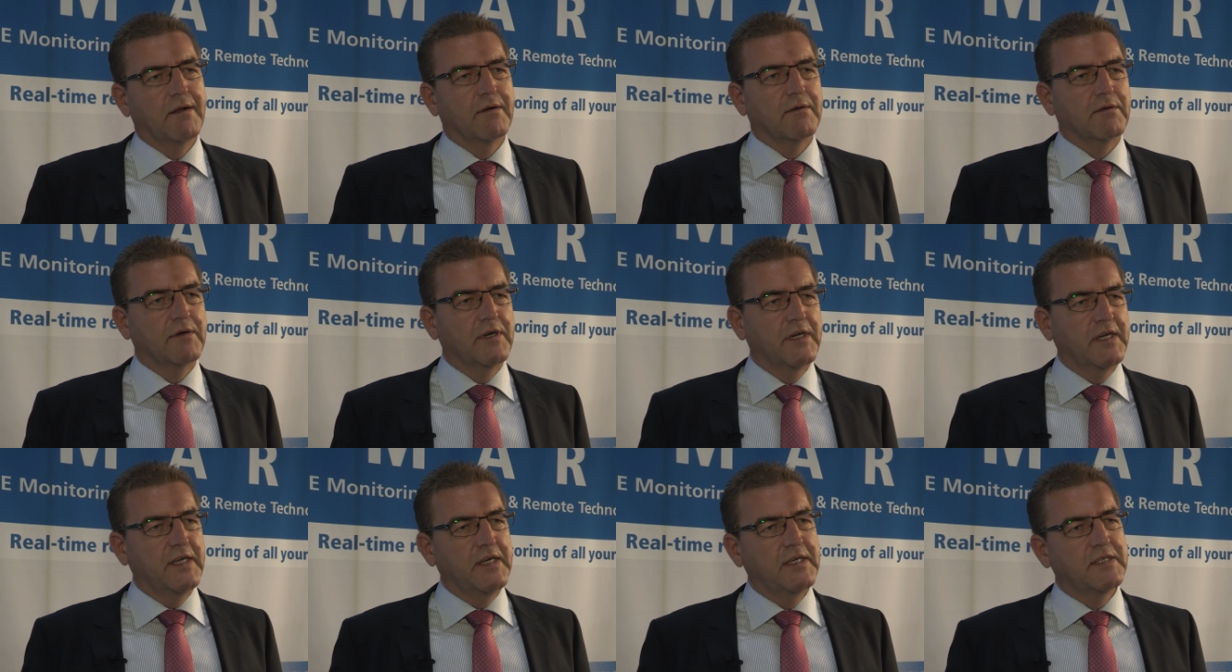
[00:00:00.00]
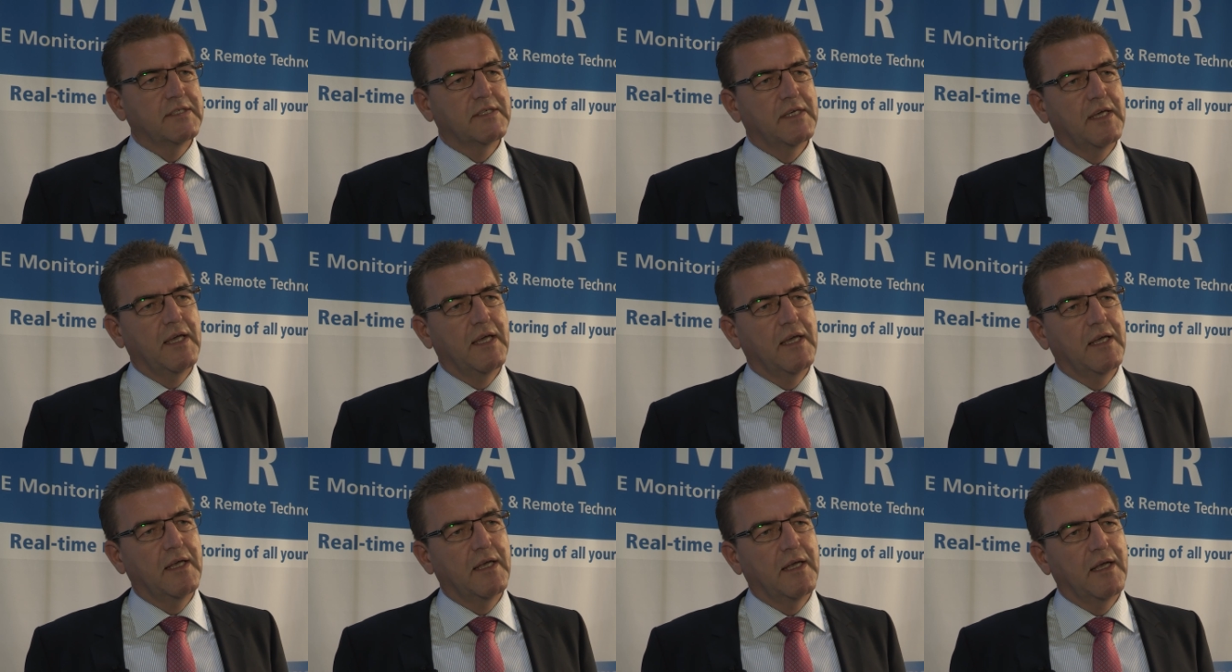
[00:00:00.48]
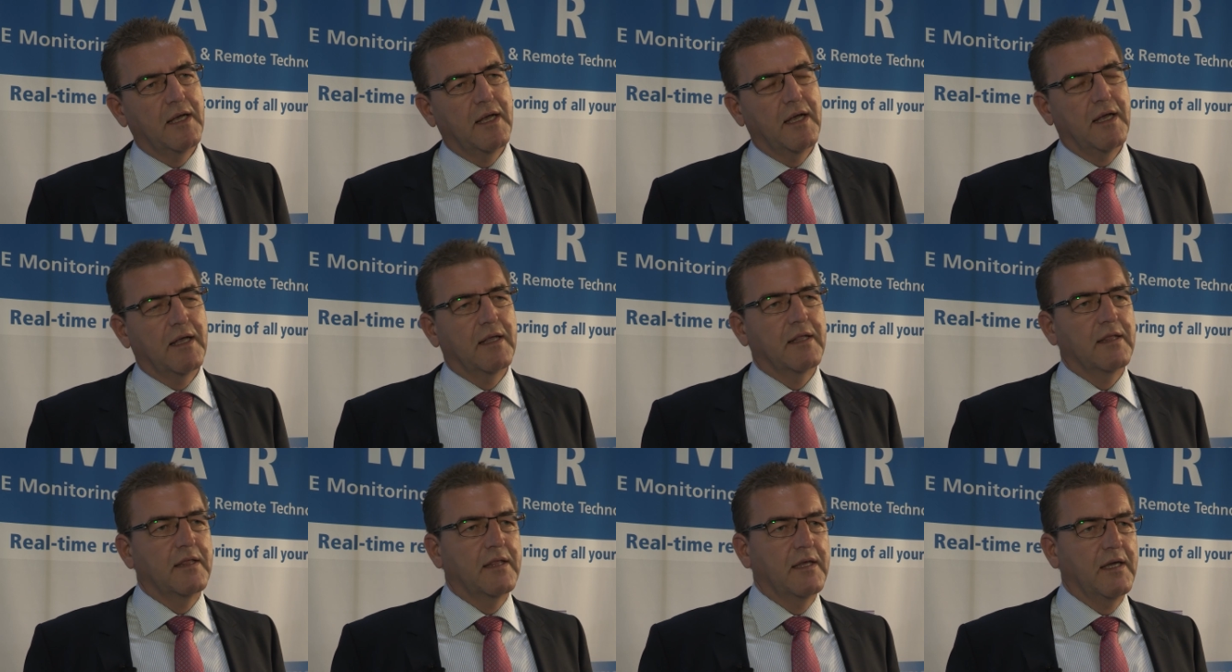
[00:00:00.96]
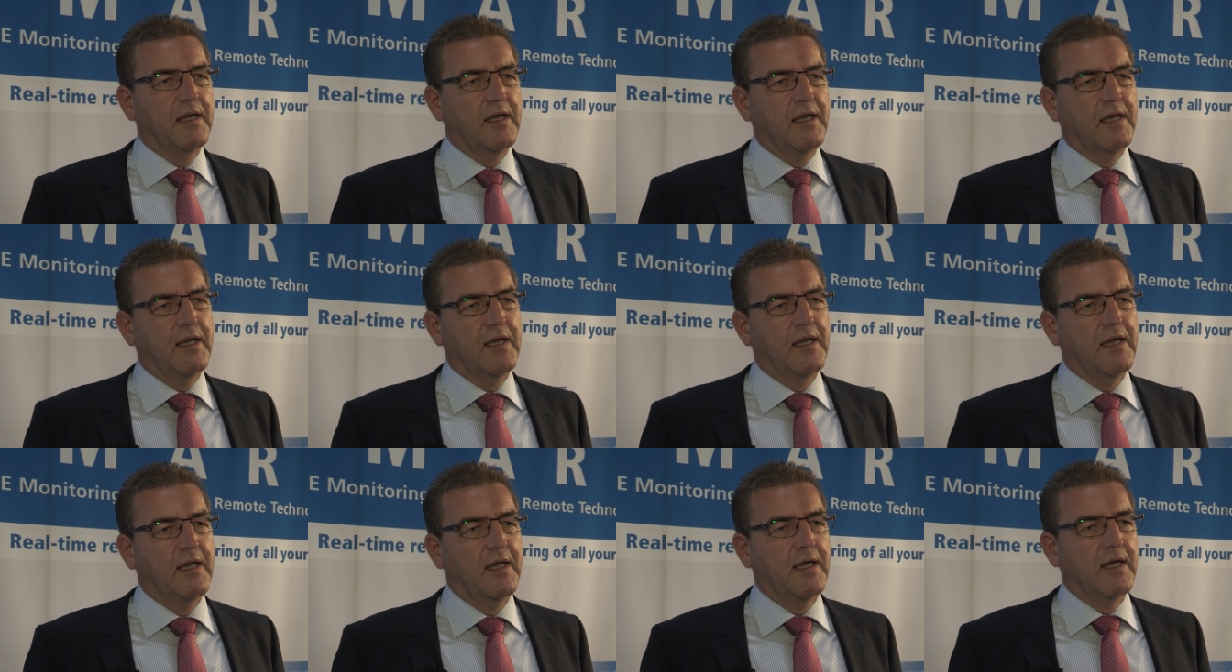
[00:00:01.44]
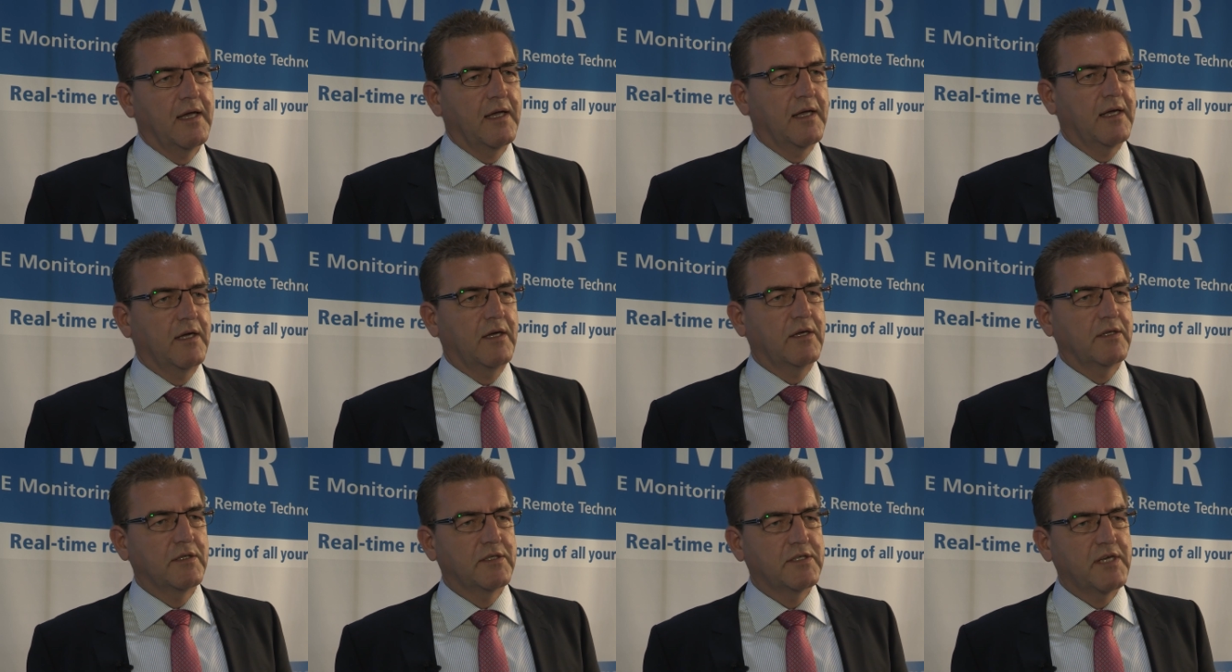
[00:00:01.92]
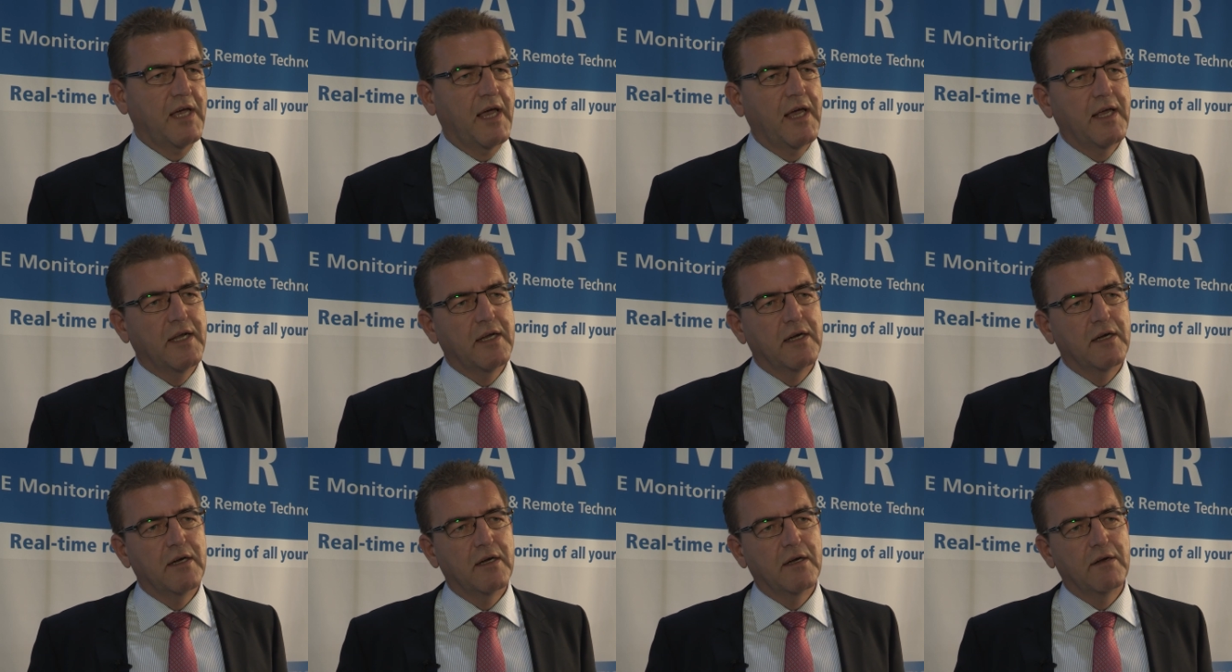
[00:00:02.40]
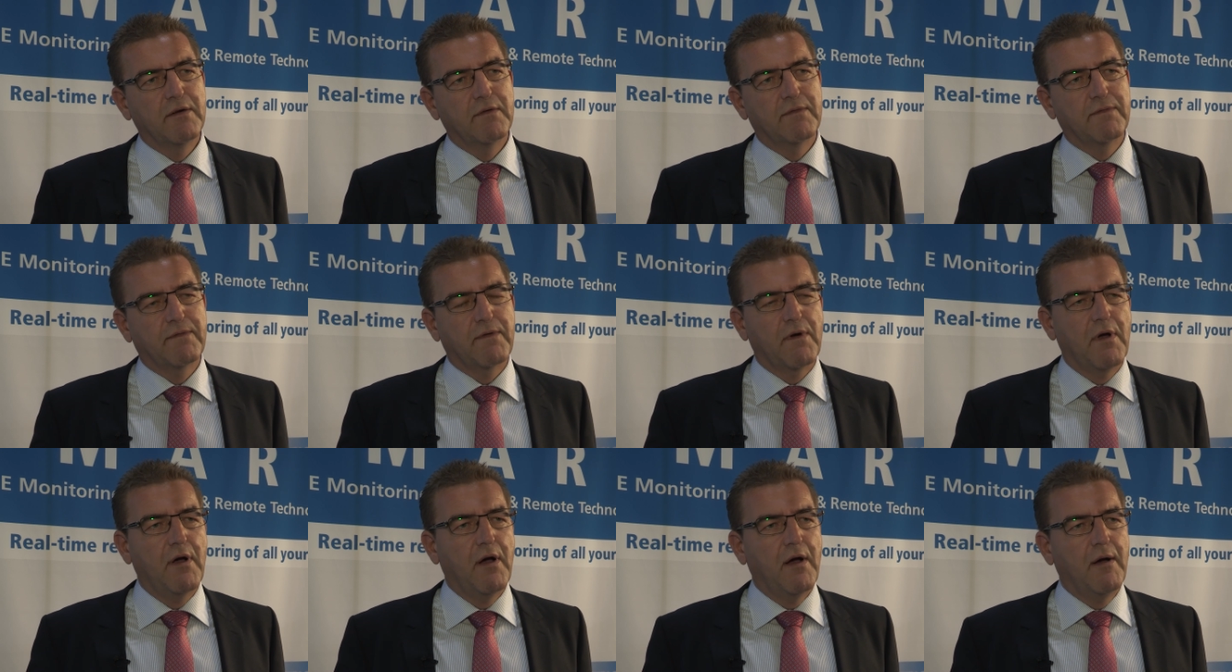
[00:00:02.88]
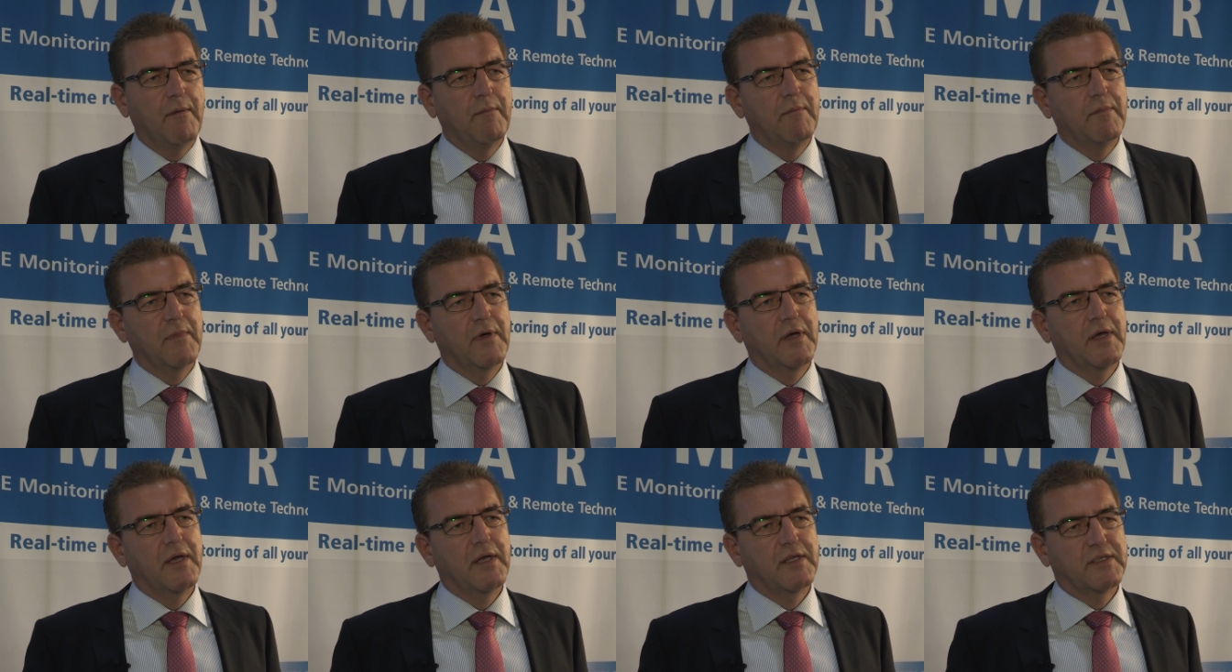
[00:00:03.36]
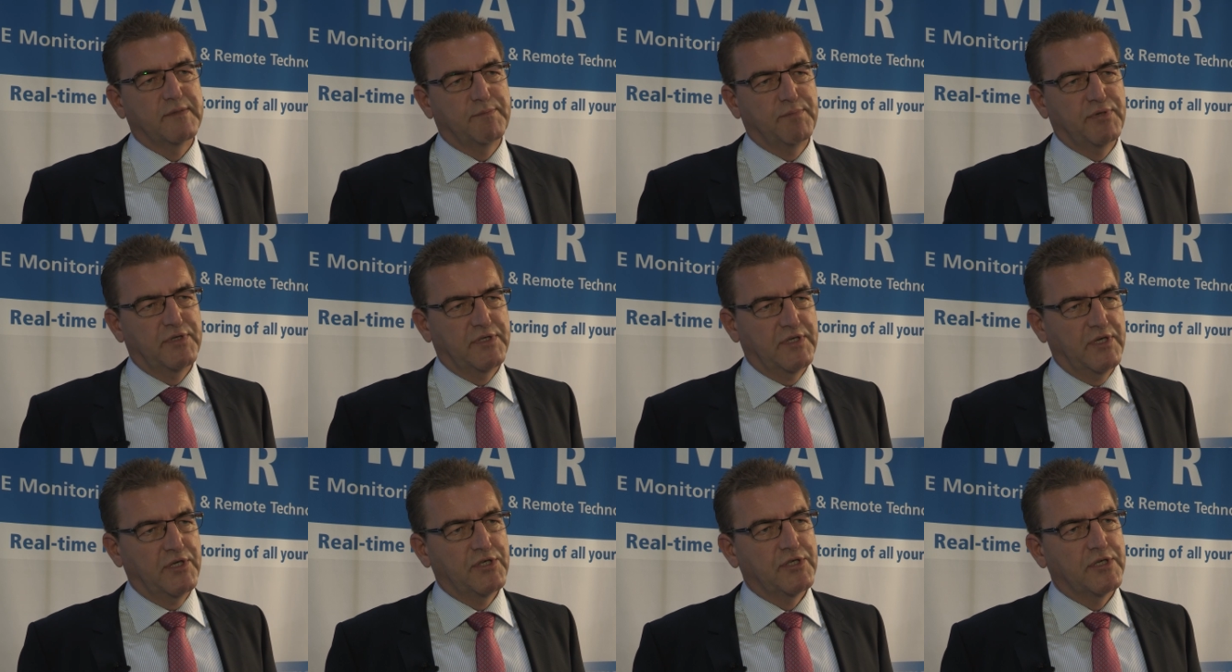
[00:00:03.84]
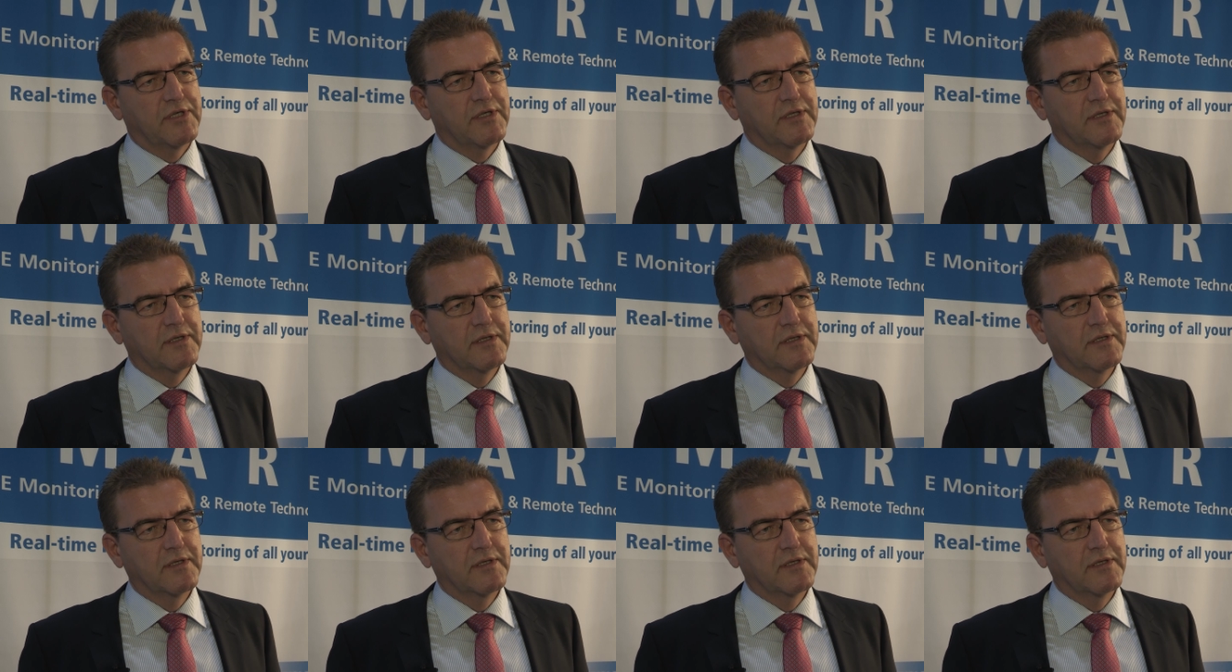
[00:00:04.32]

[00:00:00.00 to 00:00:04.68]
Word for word: releasing the container from its position,